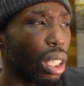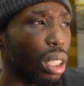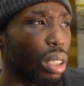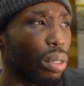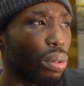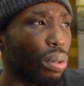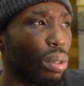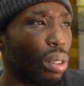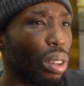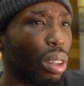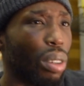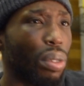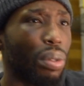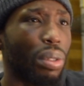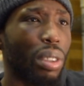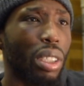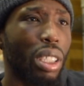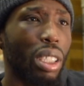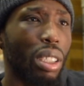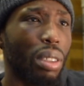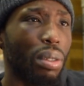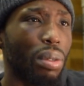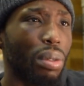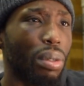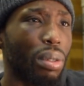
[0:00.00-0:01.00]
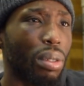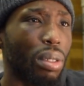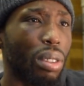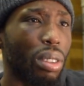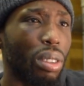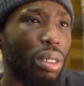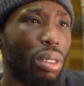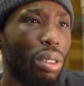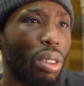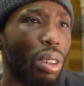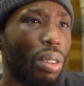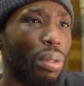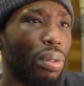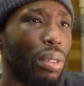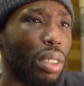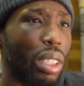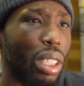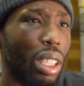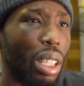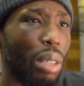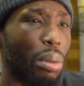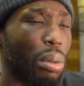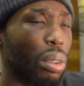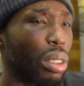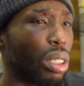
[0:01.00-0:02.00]
you've got to forgive, you've got to
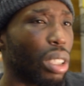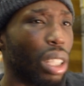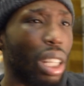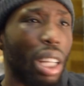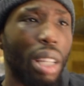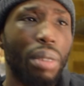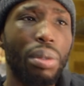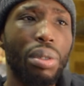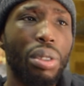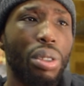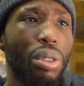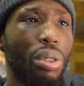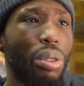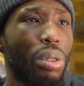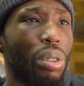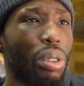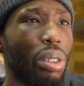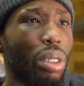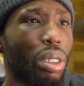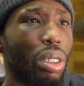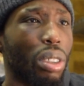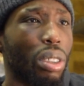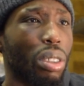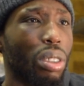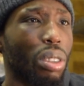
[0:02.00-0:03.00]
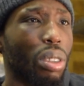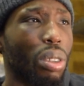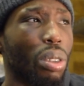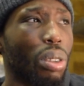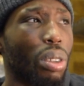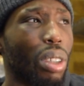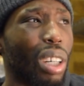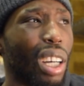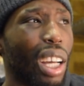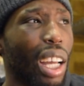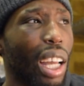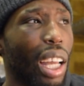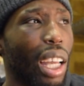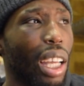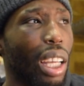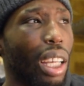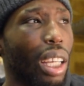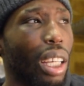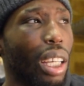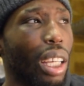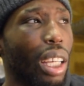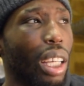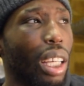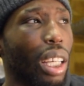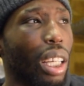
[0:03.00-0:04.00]
forget, because life is short. So
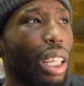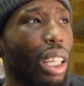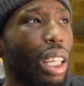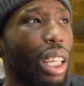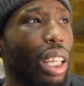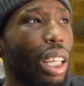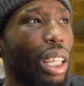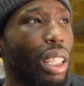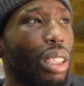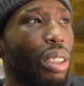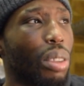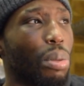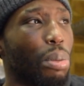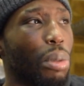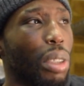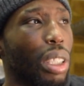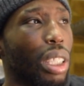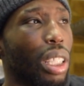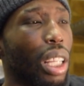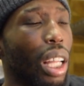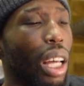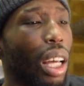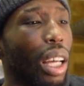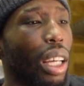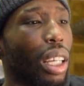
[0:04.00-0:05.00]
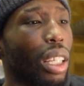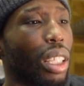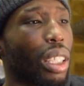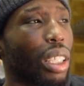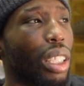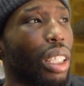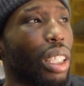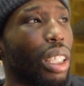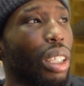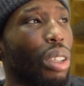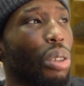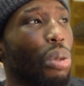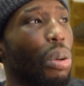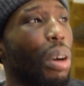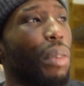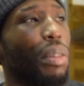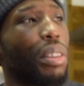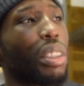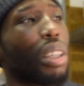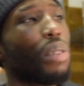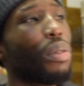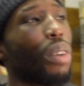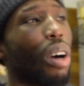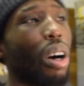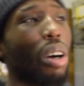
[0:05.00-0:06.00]
it hit to me like,
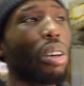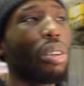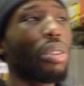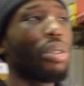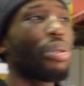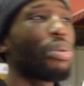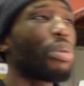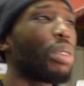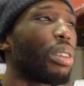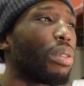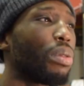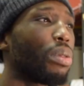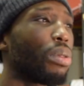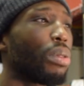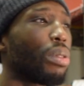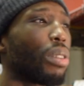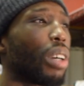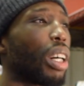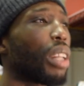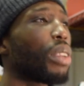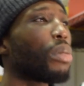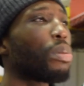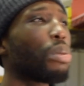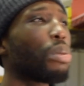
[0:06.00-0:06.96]
whoever's I've argued with, had a